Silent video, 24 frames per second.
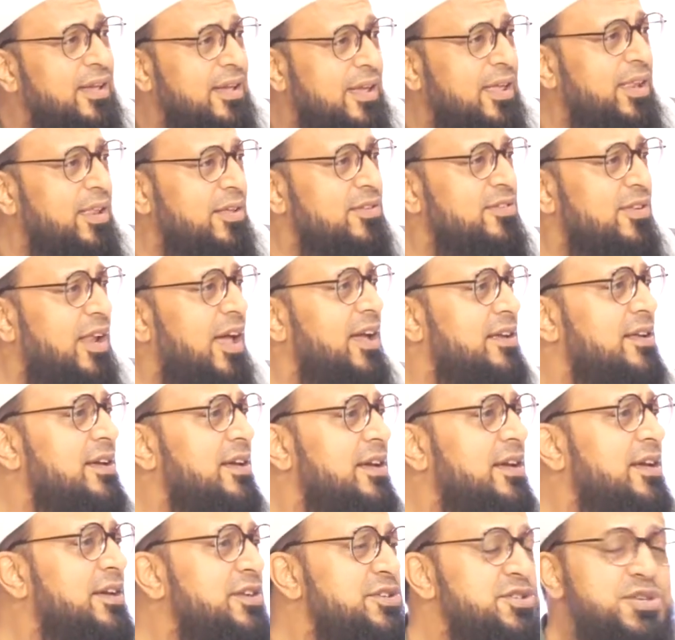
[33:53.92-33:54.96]
It's like
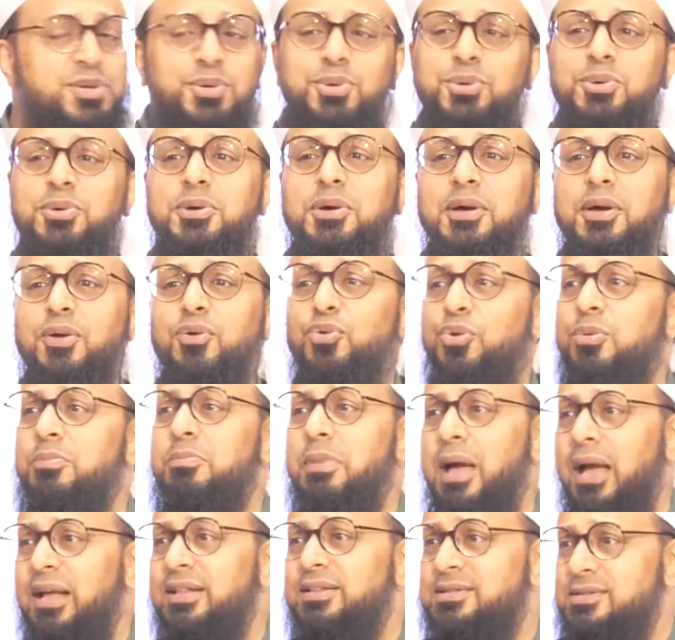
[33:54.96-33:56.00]
two
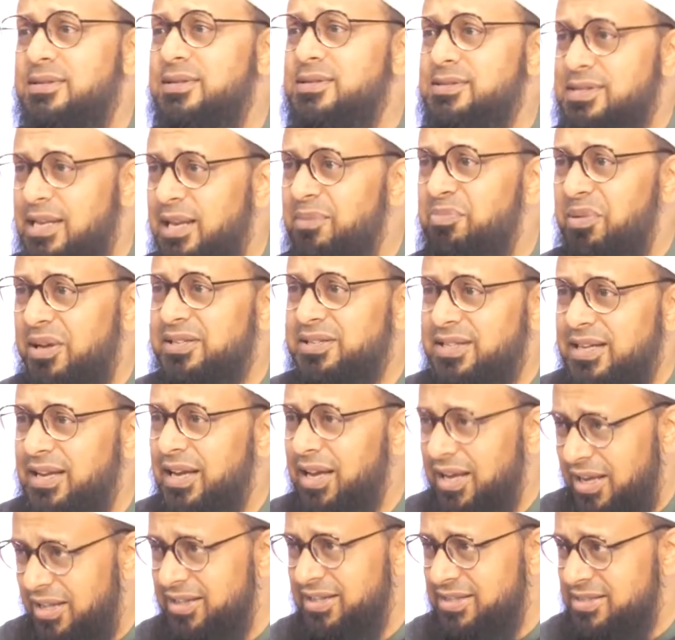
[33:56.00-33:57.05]
roommates sleeping
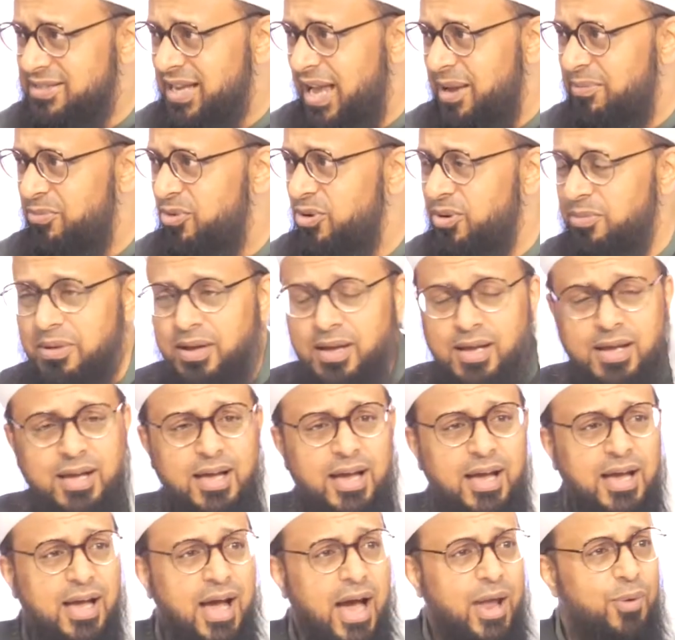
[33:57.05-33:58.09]
in the same room.
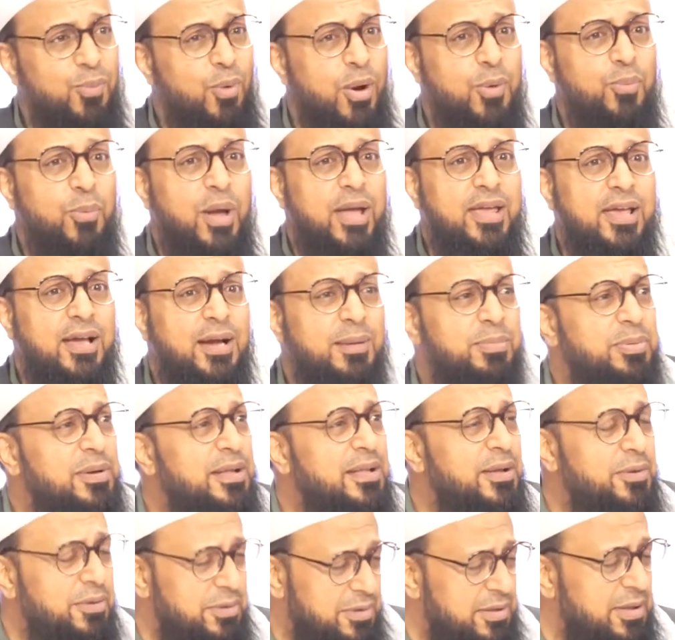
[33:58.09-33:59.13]
And one waking up,
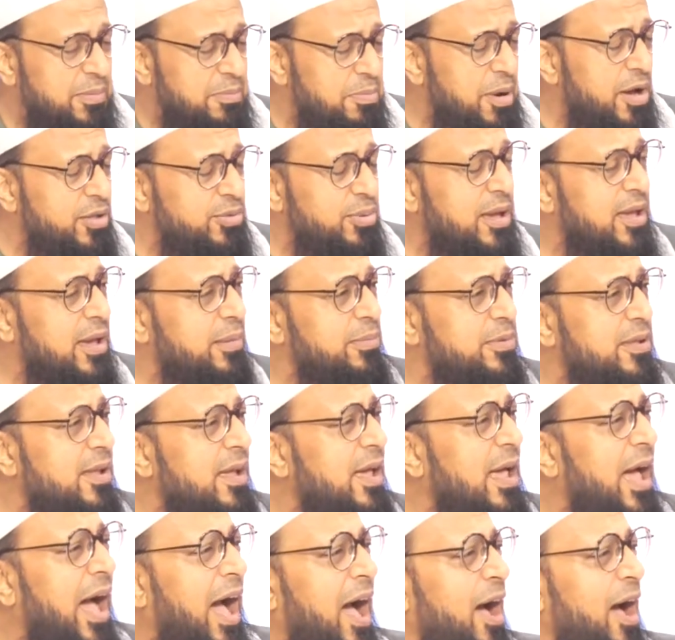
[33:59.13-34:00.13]
they're both waking up.